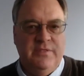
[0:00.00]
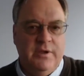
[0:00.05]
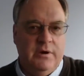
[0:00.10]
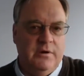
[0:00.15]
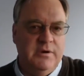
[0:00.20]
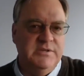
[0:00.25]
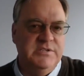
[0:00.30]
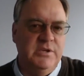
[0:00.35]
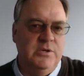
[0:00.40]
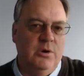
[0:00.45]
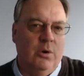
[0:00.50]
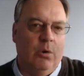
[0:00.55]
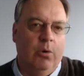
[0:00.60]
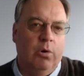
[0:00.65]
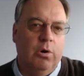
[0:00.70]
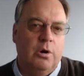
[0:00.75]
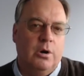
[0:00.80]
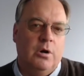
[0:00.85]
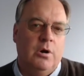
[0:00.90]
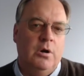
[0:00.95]
there is an
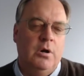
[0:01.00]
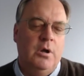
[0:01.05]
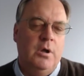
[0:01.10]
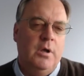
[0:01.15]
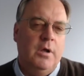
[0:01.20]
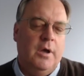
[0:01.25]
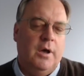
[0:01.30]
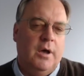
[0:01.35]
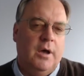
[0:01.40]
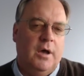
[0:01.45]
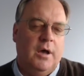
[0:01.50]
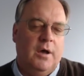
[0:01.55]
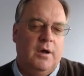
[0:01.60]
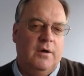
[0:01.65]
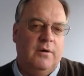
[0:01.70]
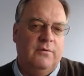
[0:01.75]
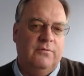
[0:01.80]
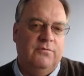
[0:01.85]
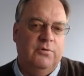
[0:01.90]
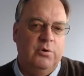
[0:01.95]
order
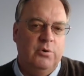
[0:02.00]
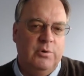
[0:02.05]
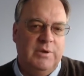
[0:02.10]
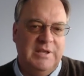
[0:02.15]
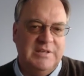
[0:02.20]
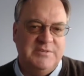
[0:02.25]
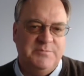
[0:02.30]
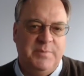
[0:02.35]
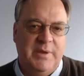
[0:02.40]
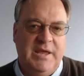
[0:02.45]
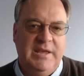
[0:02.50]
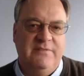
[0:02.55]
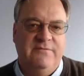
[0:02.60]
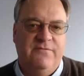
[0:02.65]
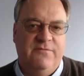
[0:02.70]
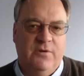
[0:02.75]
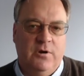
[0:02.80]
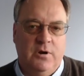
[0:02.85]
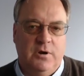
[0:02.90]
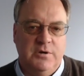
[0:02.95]
of who gets
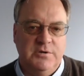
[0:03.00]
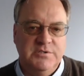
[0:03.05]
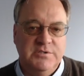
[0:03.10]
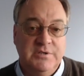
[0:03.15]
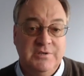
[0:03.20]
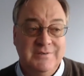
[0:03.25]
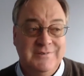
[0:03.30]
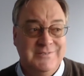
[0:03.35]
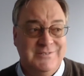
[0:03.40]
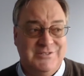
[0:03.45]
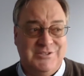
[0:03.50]
paid first.